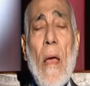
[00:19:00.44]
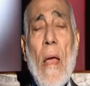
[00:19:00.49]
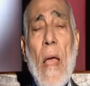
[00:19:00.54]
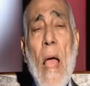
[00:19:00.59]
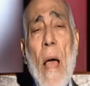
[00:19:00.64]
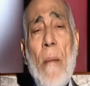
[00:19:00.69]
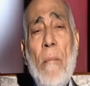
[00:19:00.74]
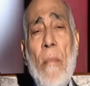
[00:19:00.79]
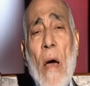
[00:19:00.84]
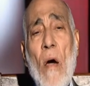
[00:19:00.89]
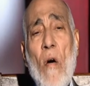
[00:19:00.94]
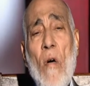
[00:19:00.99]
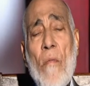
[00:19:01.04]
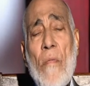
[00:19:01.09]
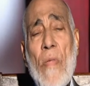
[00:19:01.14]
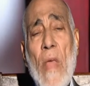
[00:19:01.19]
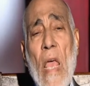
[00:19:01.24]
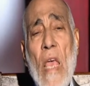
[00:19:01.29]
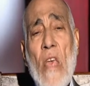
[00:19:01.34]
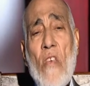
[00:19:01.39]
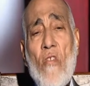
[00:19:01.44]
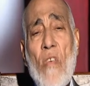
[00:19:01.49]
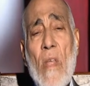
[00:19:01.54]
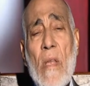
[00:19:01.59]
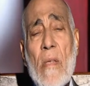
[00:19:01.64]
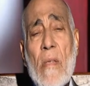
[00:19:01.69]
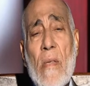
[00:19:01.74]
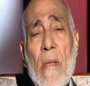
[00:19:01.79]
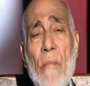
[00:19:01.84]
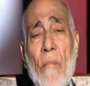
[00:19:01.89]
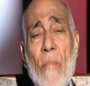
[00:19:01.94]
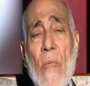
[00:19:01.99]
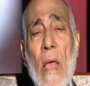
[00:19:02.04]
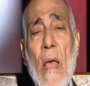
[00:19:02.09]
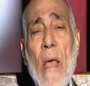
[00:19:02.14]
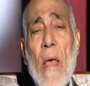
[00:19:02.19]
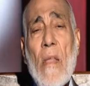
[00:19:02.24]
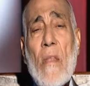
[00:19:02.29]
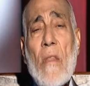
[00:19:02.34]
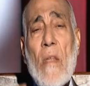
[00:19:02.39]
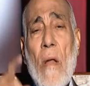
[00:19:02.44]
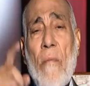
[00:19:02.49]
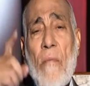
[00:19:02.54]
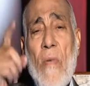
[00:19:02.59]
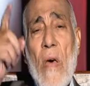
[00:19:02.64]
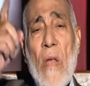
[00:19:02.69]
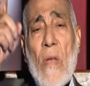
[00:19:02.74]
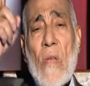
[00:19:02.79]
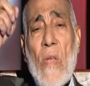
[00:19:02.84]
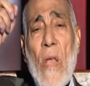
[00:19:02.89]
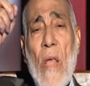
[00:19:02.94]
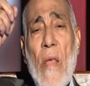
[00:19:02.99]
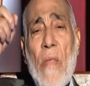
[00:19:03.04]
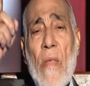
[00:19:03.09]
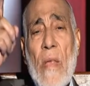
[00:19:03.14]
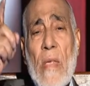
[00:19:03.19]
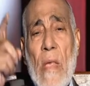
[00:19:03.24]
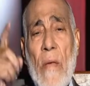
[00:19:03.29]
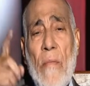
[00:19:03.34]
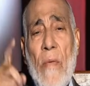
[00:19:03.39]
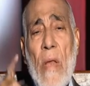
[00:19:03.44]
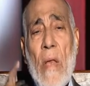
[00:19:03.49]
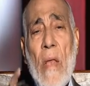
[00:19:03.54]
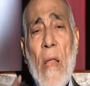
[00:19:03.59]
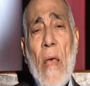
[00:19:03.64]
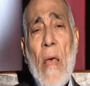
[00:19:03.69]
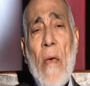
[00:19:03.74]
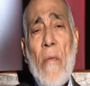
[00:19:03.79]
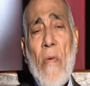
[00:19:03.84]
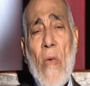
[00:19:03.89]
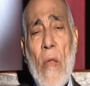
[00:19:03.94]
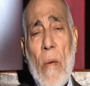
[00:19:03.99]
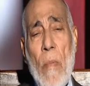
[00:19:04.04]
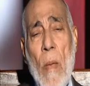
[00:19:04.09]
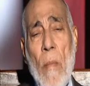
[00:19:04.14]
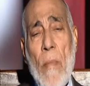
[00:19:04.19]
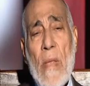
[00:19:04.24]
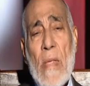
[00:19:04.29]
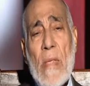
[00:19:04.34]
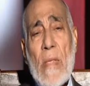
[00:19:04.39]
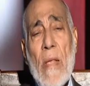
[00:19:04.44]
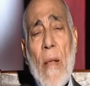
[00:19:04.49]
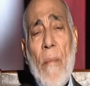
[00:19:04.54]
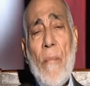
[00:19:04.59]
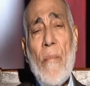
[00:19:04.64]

Kaaba of the angels, traversing the seven firmaments,